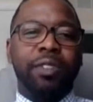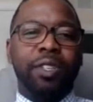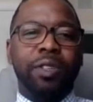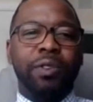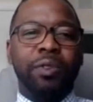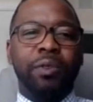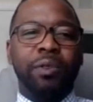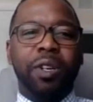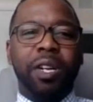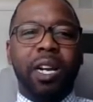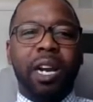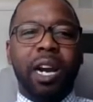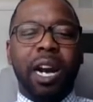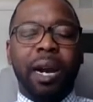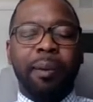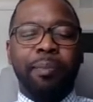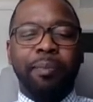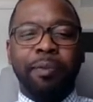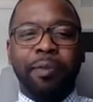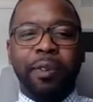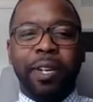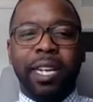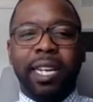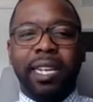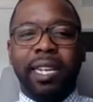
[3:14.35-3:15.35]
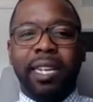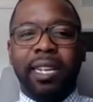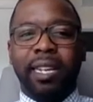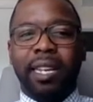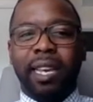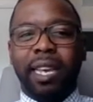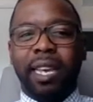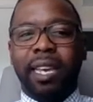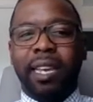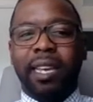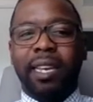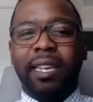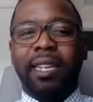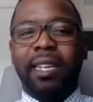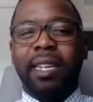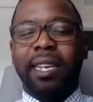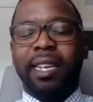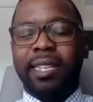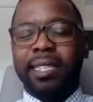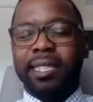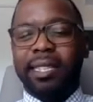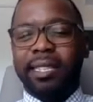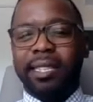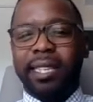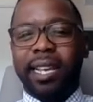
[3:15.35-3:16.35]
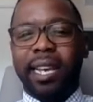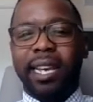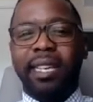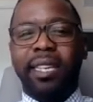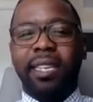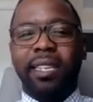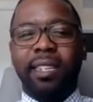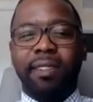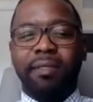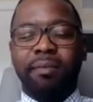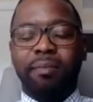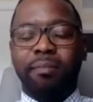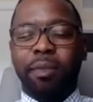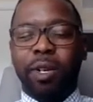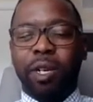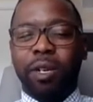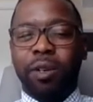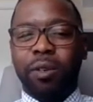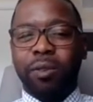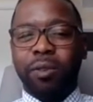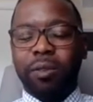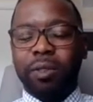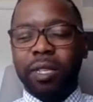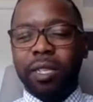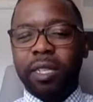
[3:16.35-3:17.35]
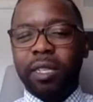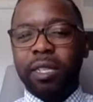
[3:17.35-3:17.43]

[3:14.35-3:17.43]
you are operating in executive mode,